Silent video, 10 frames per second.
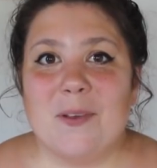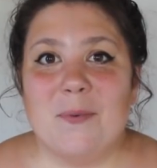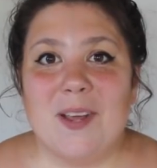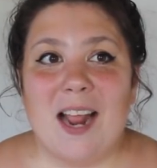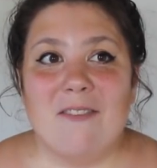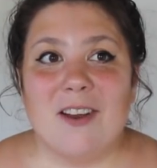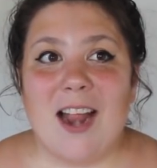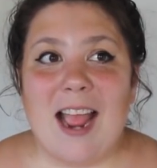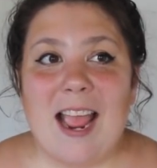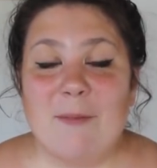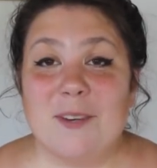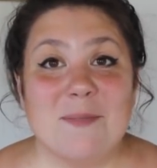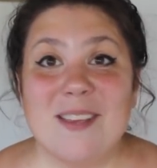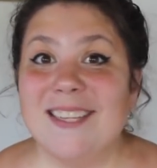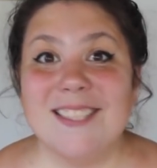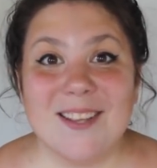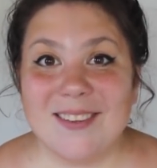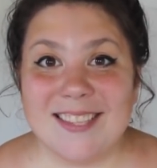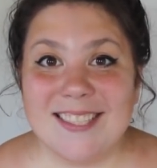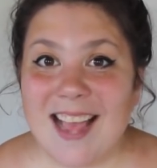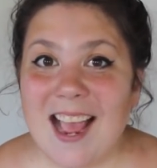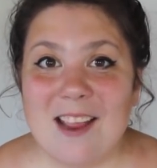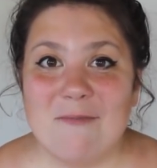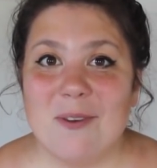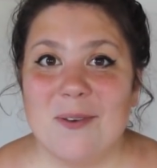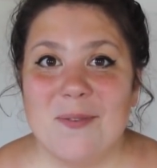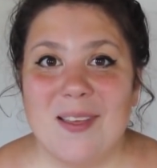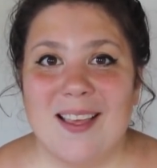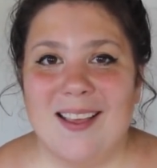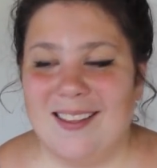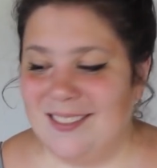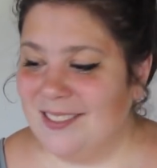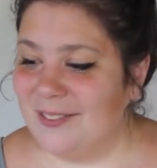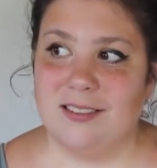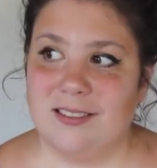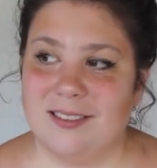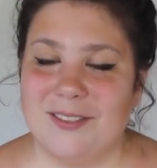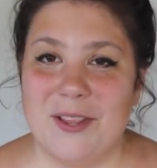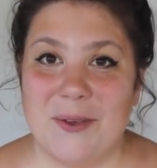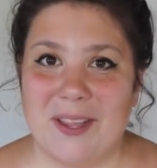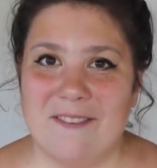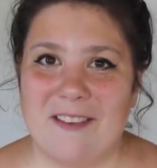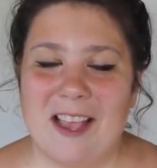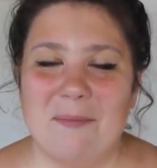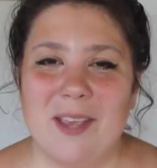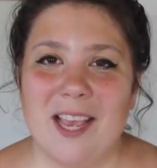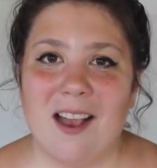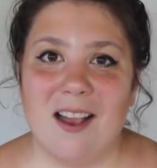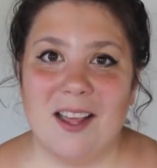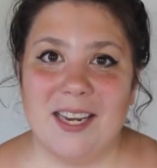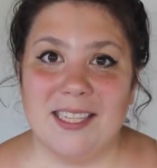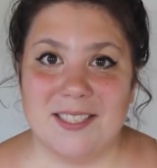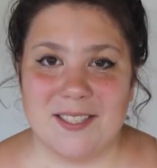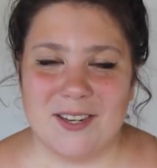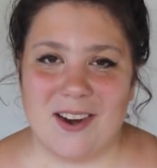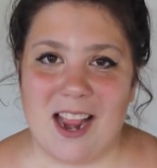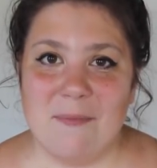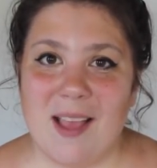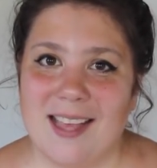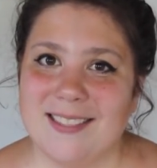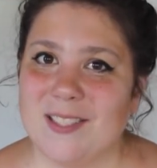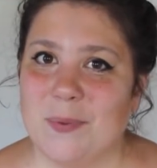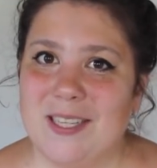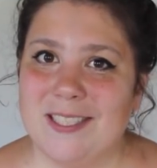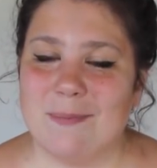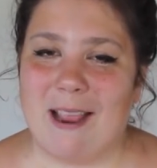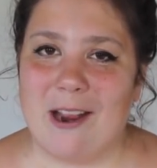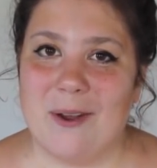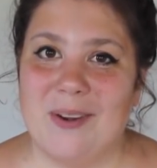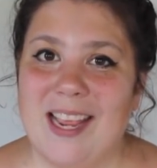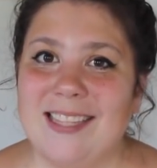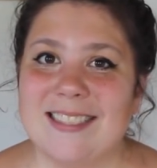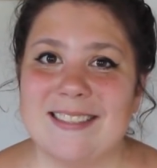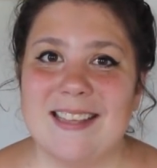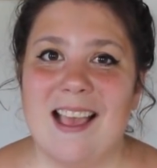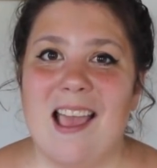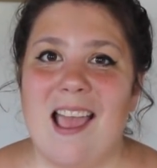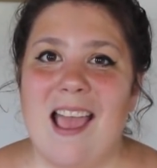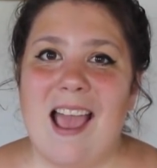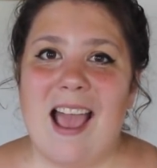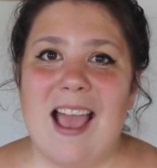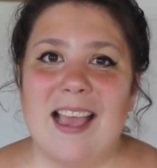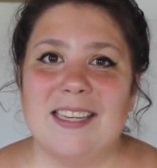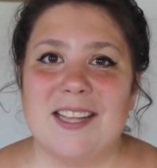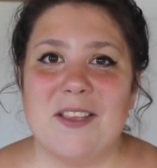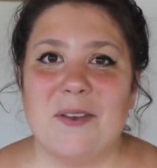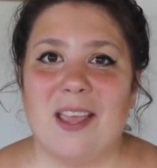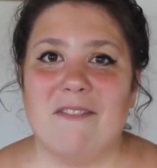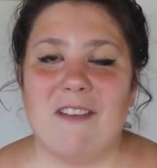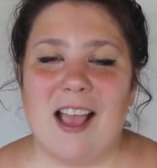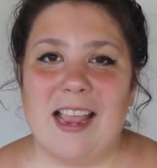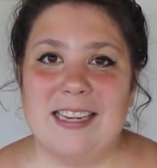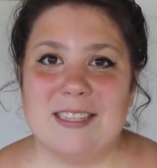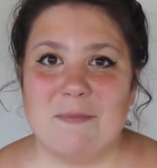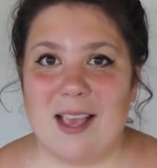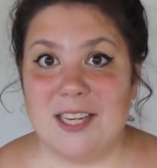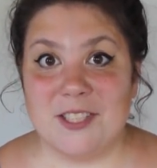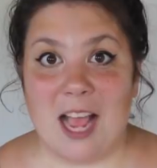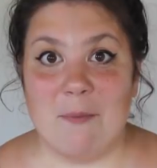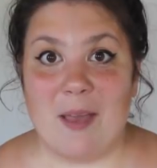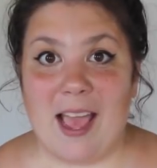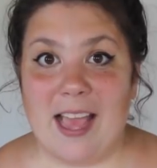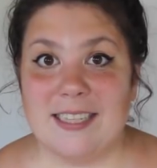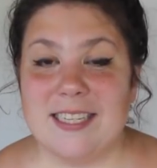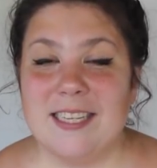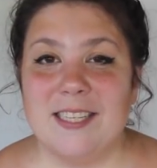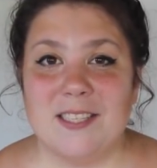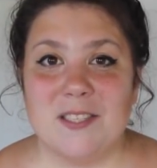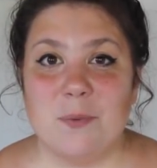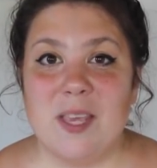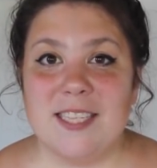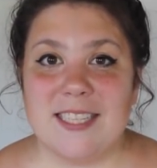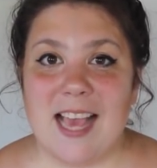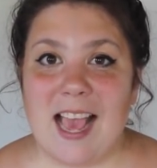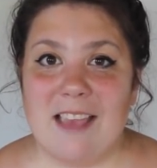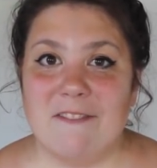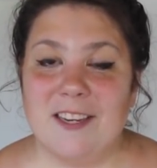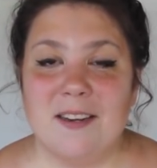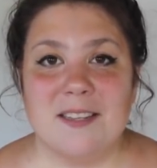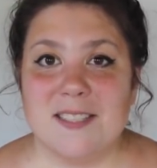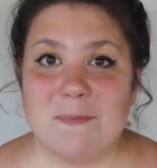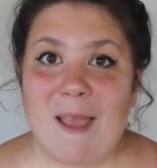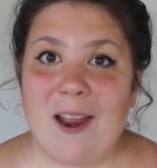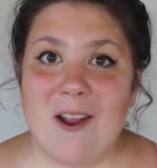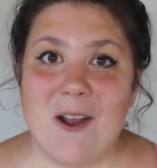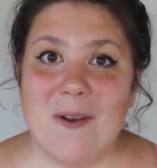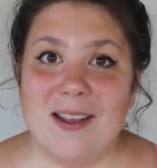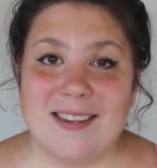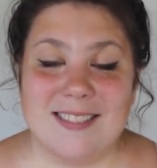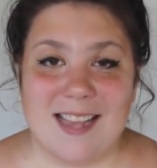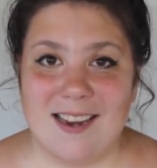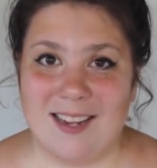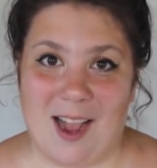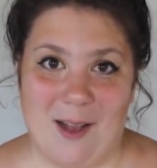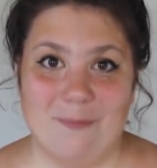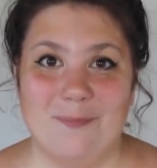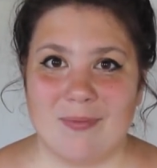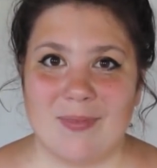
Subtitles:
whatever I happen to be into at the time. You can find me on Instagram as Sweet Sparrow Knits, and you can find my shop at sweet-sparrow.com.